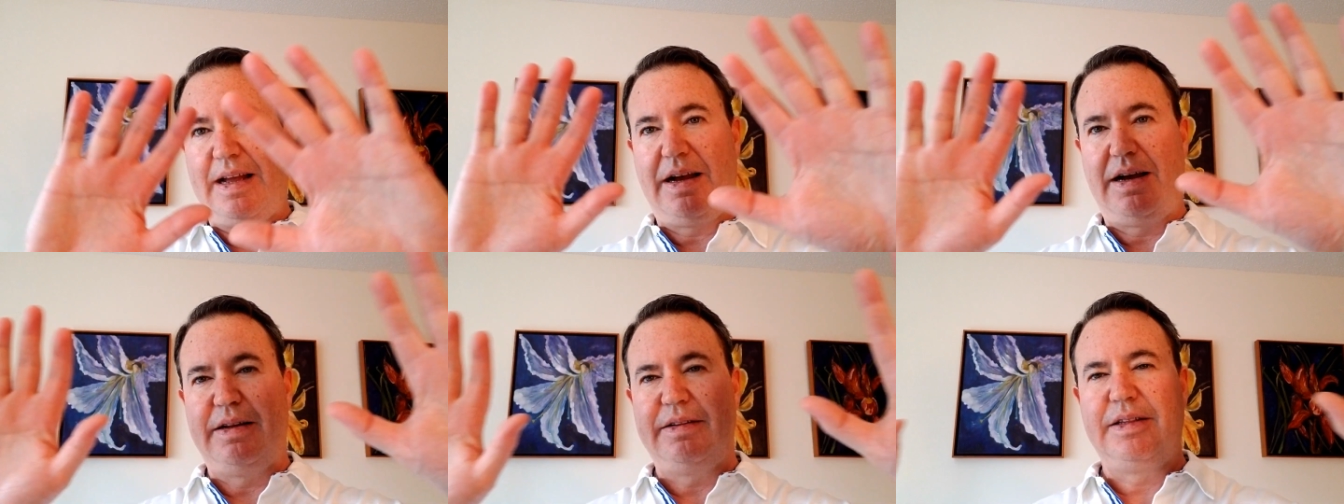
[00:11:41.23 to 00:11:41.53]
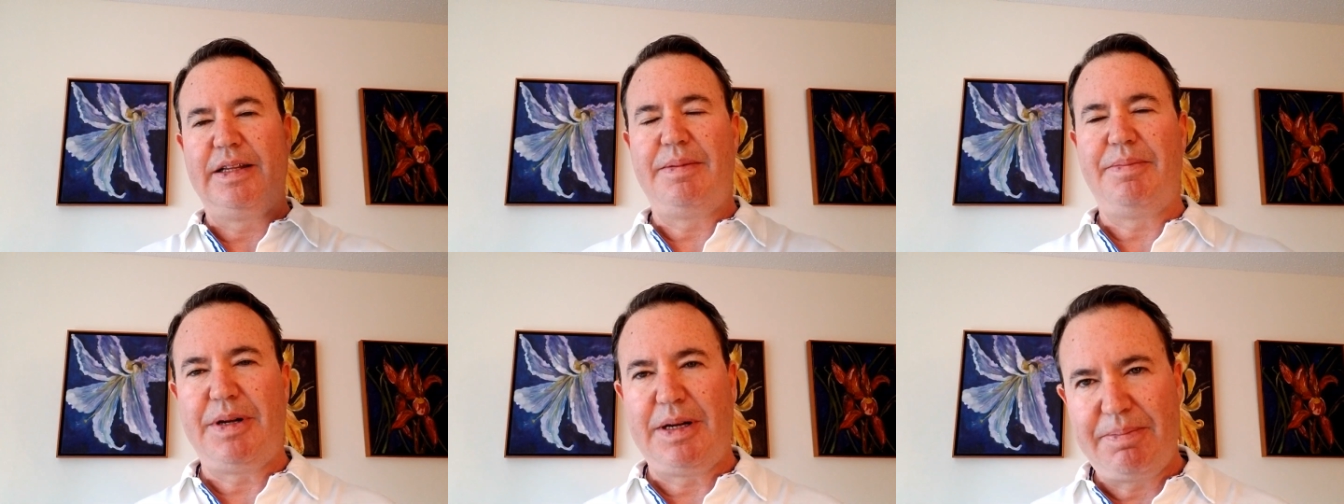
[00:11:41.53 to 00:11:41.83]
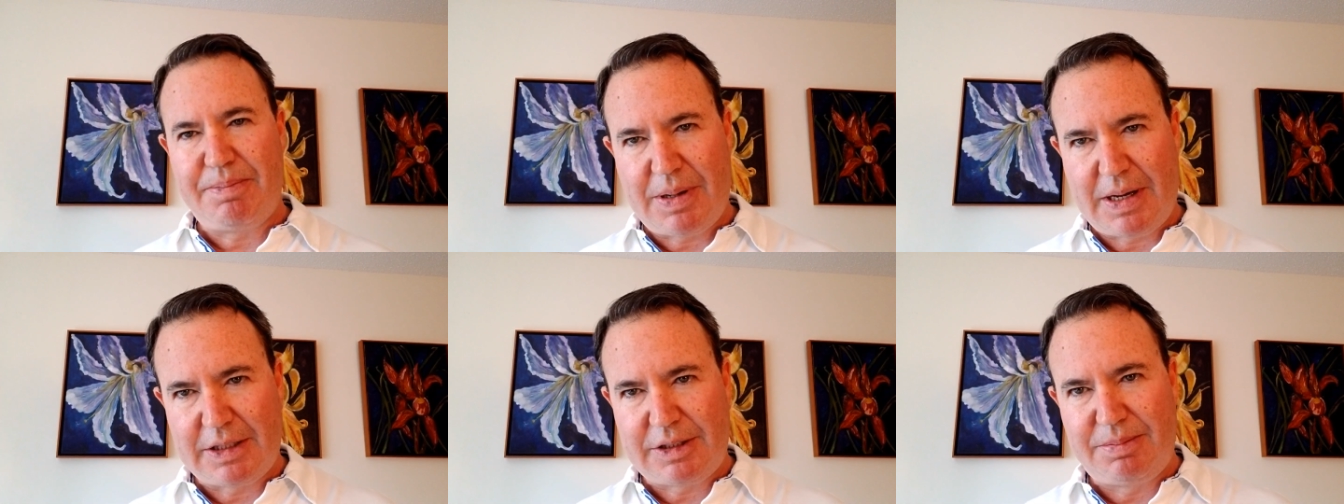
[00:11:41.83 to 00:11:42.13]

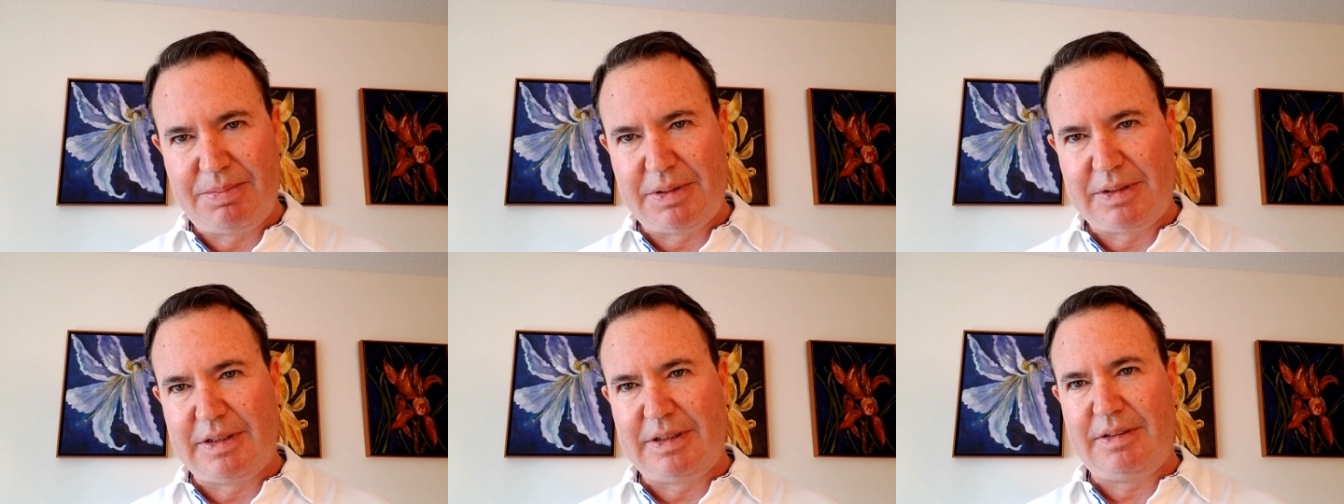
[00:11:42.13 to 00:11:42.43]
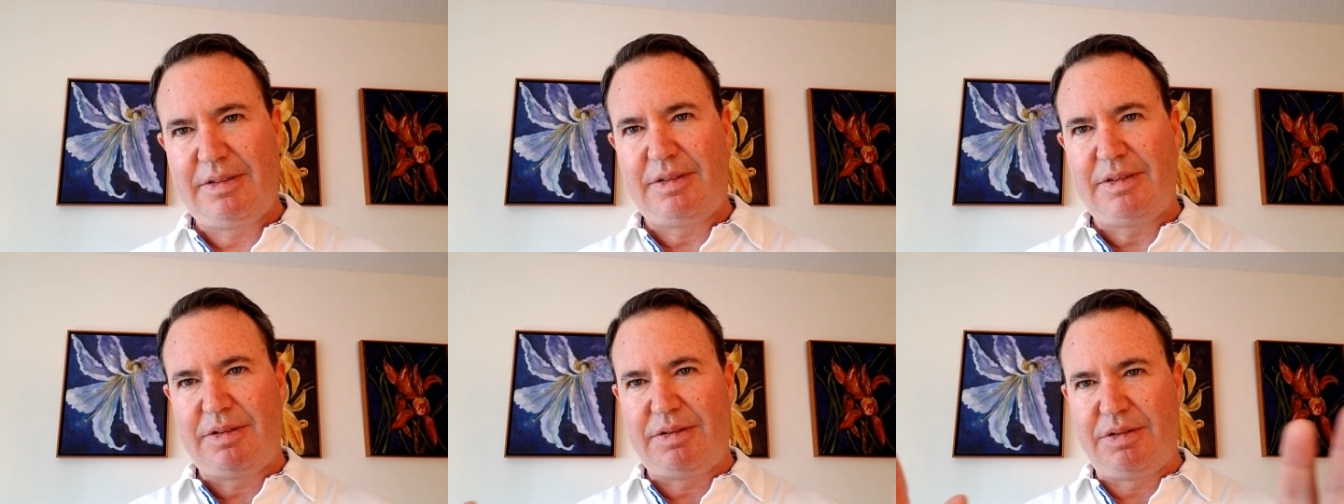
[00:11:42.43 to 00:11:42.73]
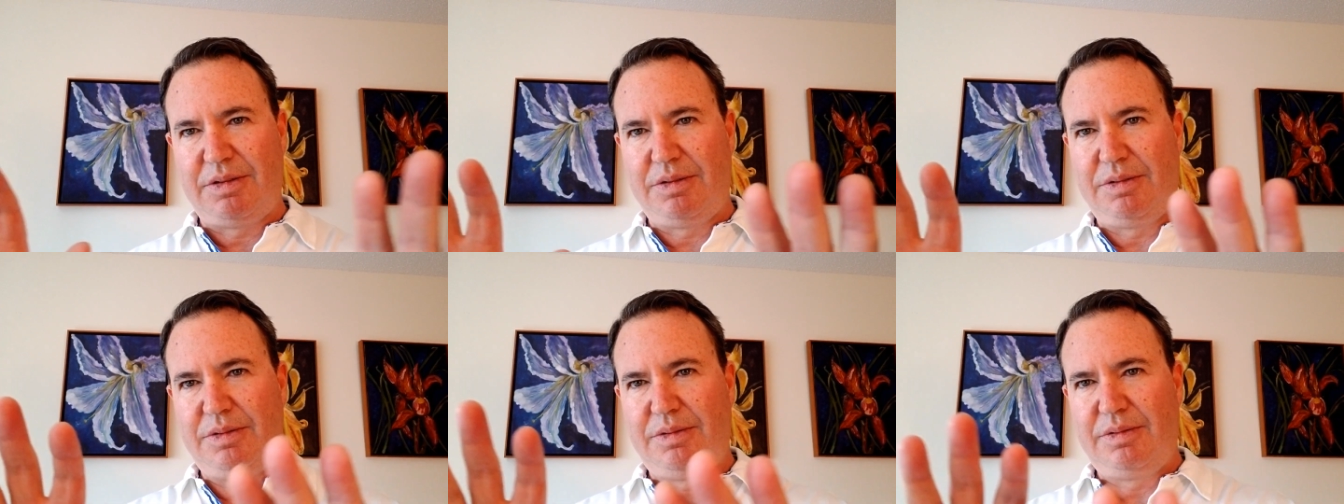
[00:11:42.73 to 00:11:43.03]
unlimited possibilities
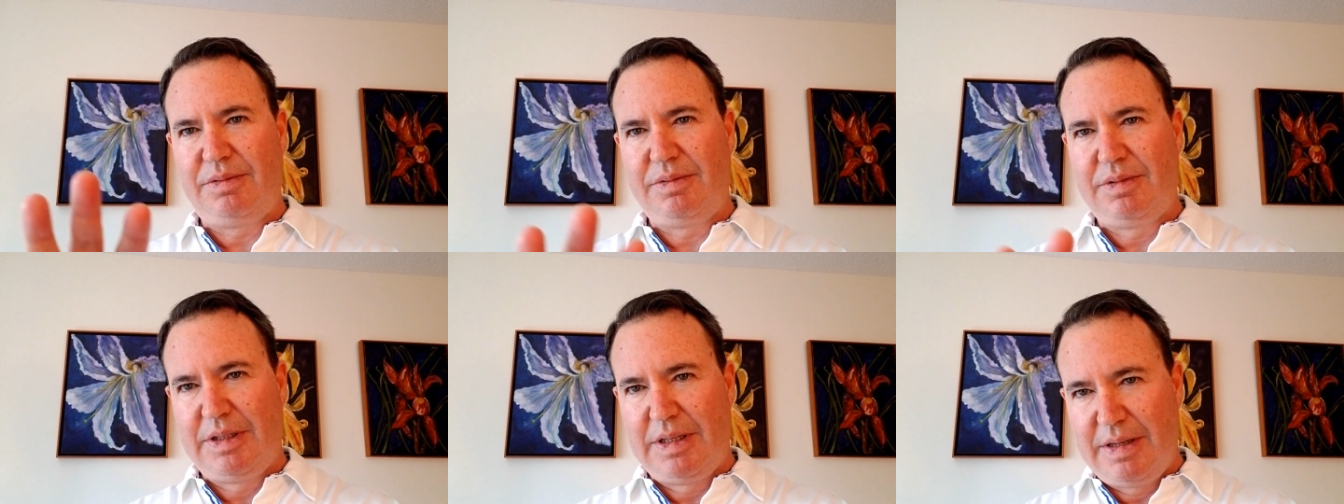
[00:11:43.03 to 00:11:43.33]
to